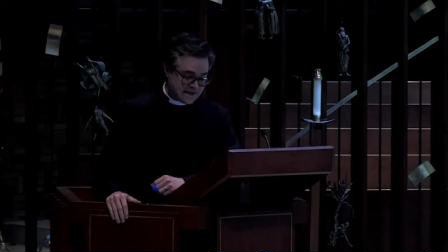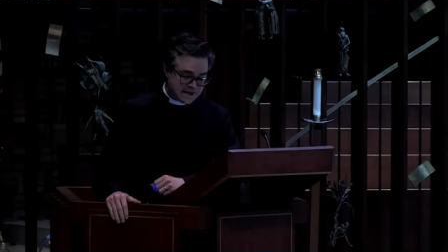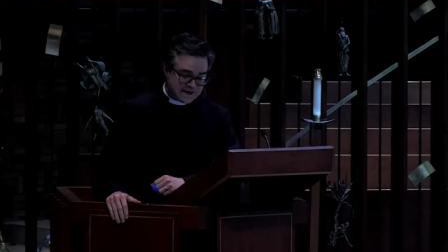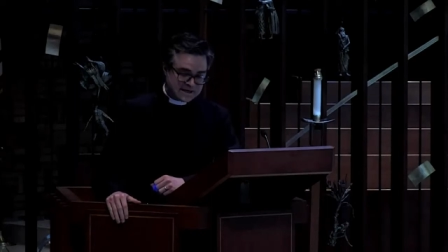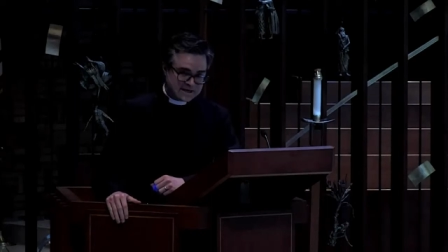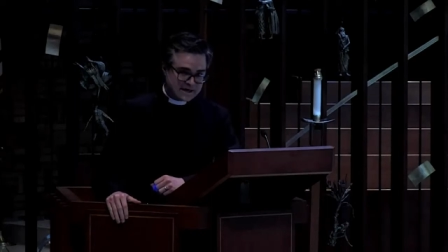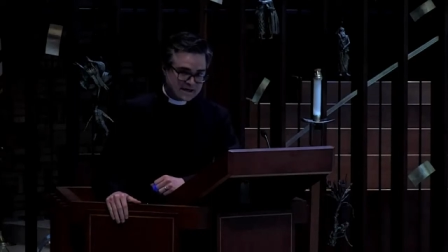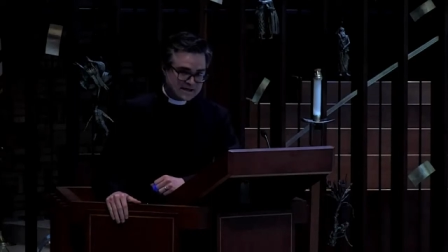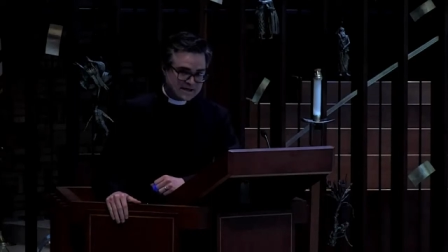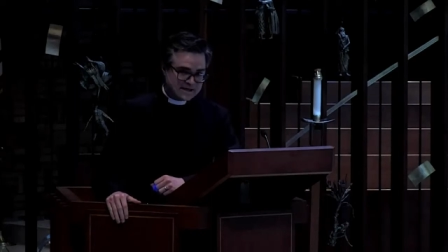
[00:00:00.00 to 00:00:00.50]

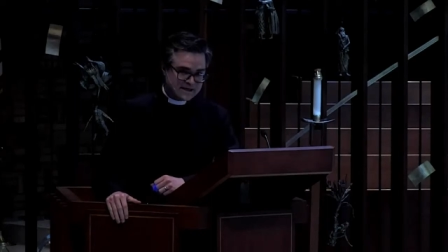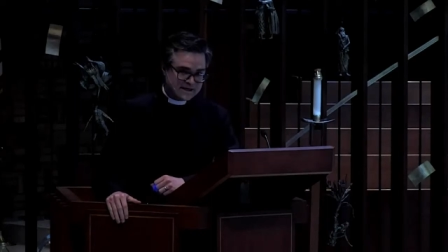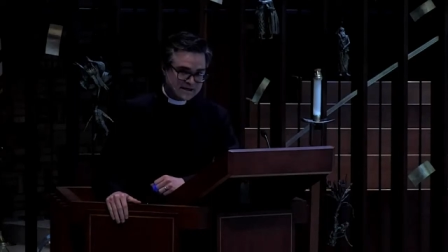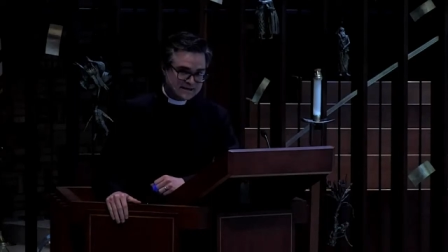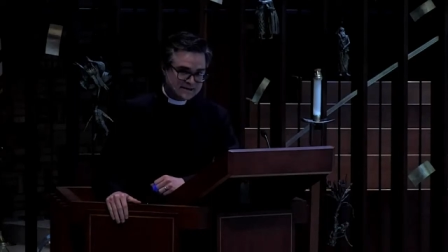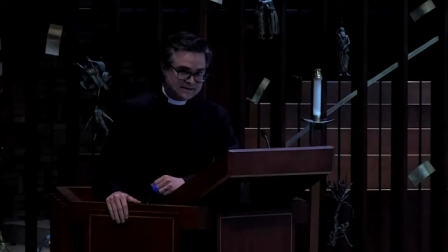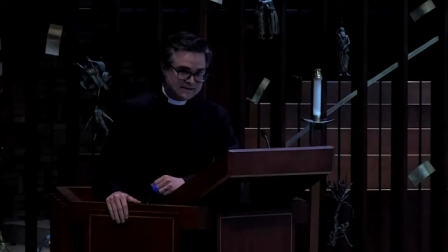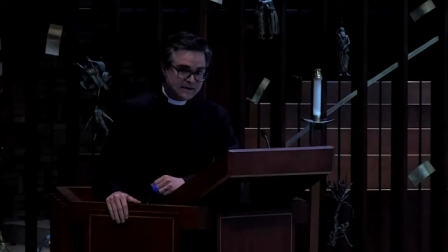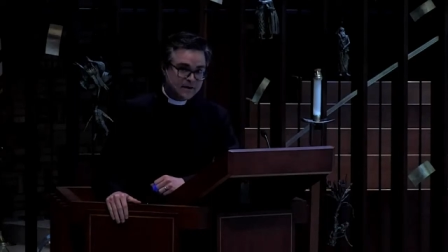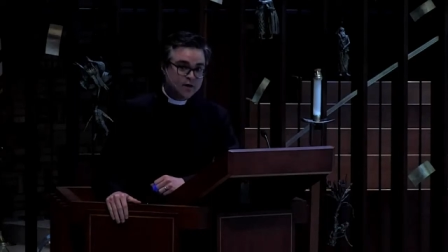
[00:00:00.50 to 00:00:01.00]
And I get
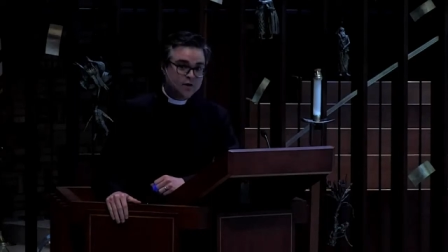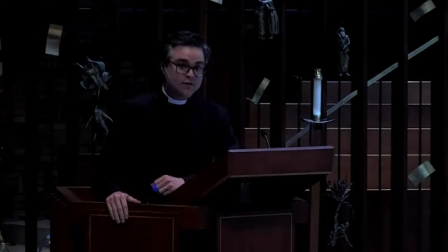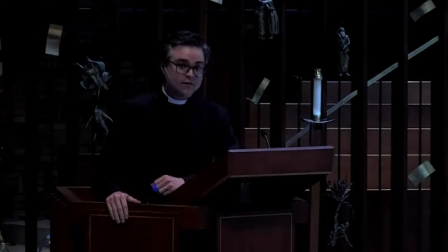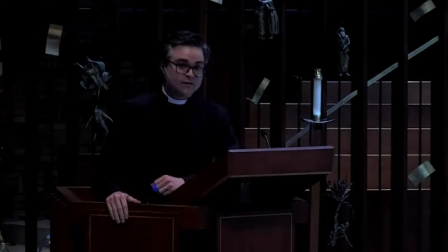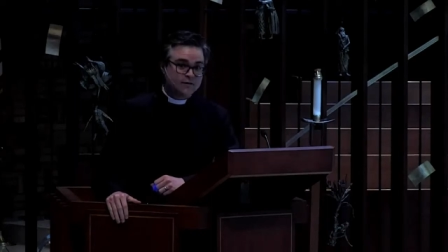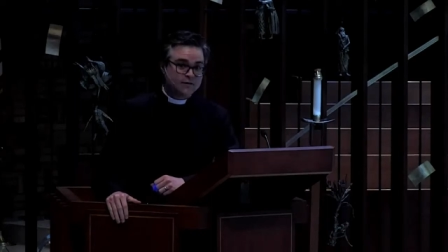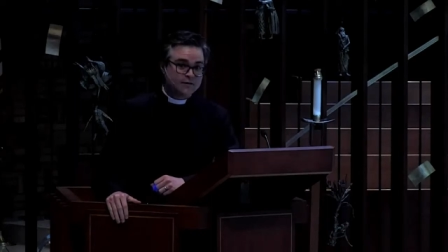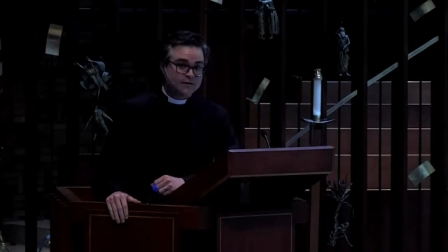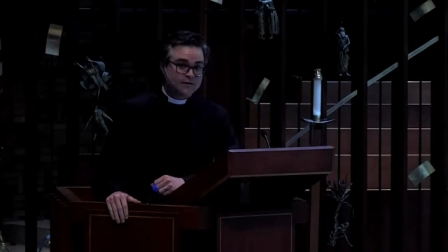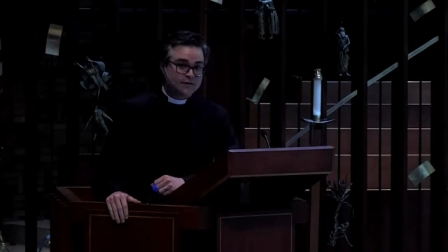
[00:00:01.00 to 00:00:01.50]
it.
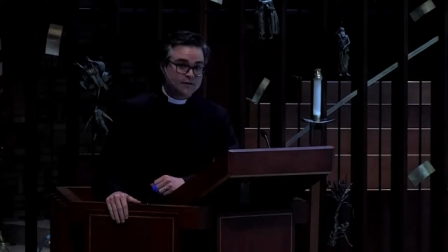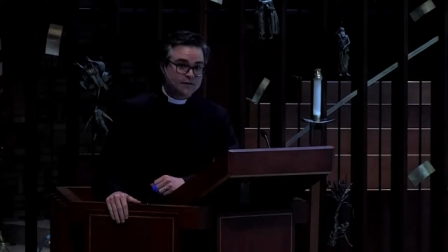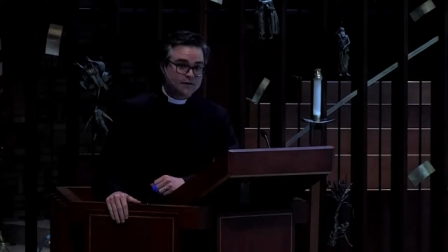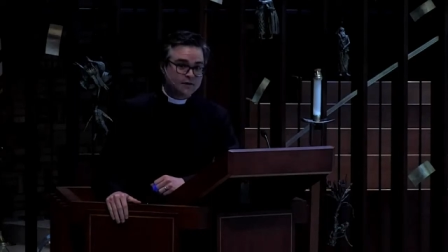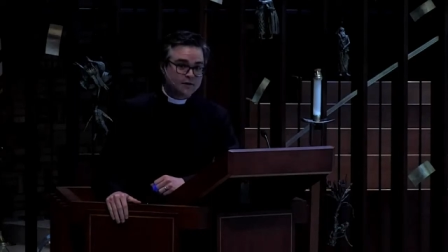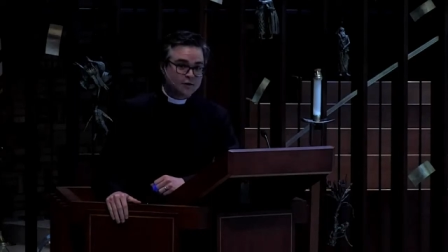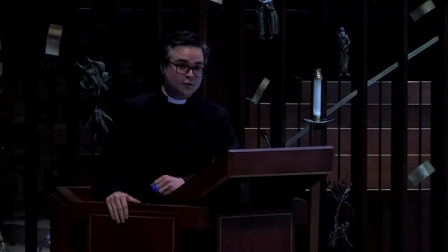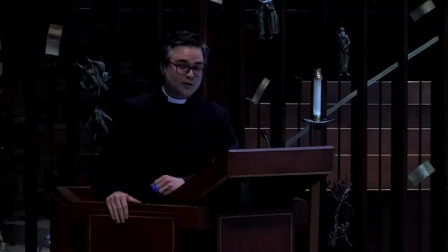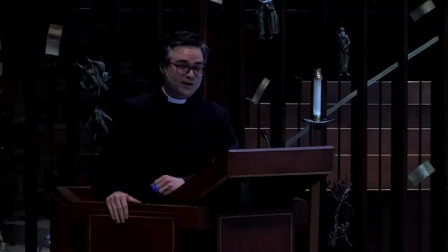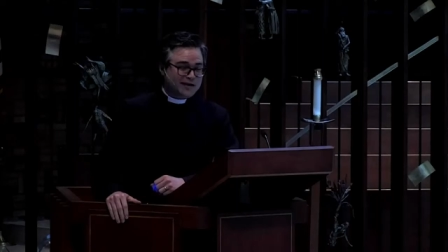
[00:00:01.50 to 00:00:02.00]

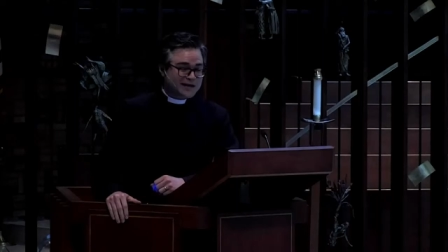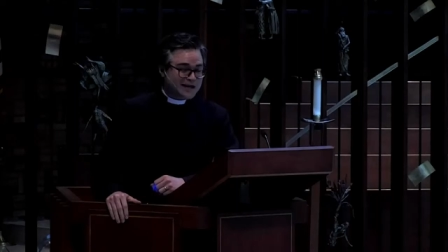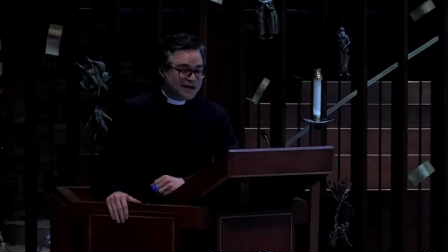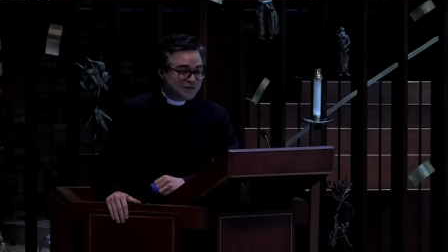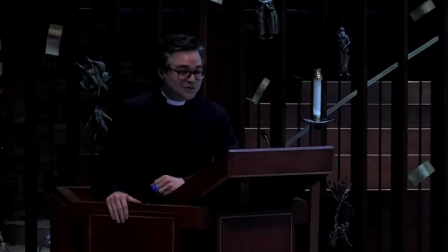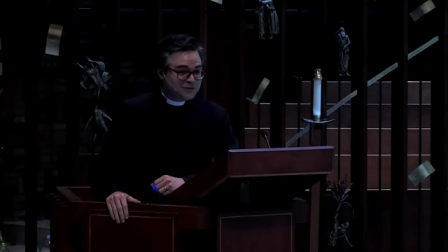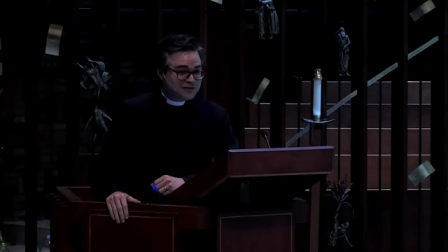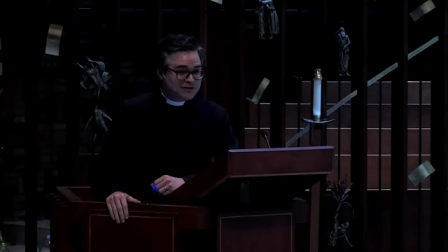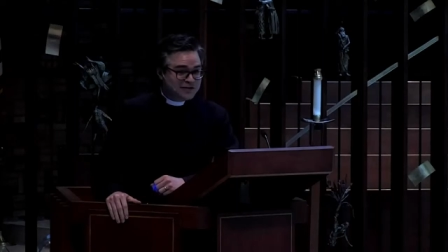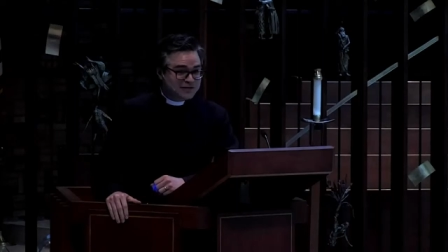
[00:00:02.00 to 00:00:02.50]
We
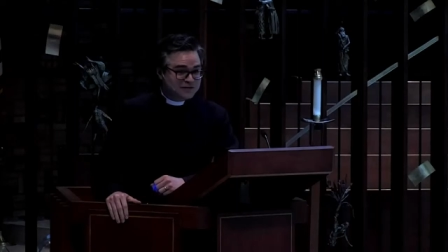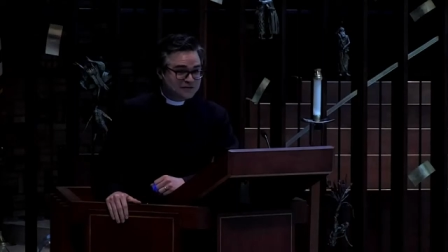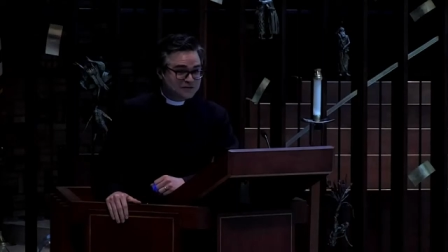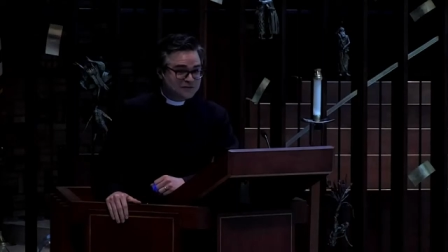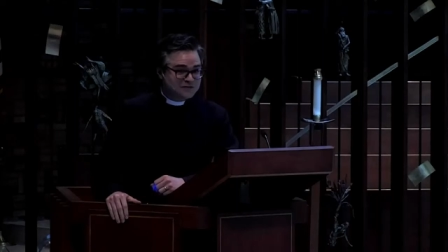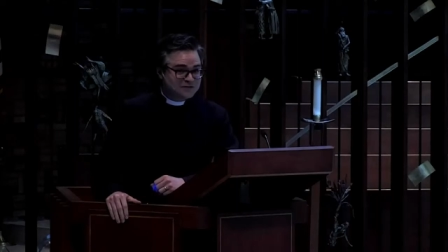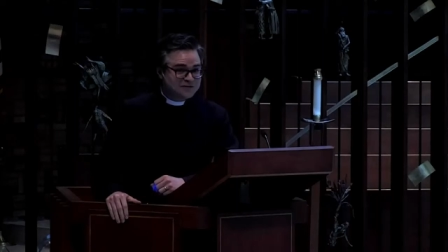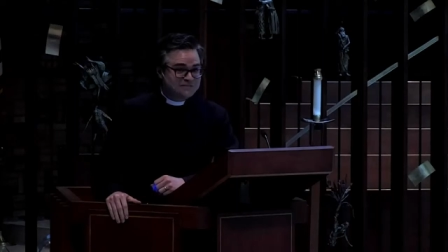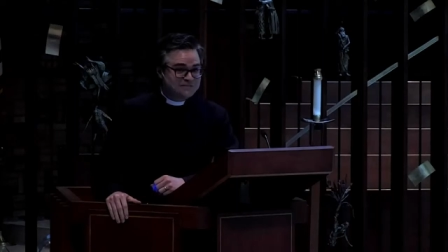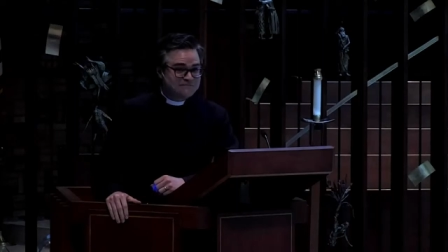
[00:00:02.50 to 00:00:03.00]
need
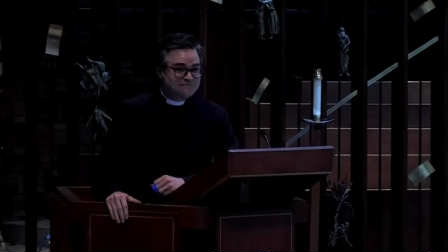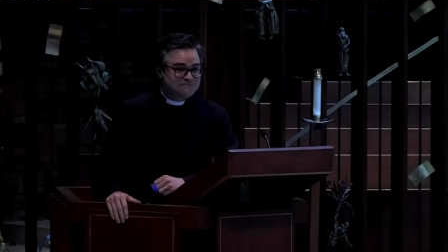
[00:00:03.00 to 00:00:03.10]
relief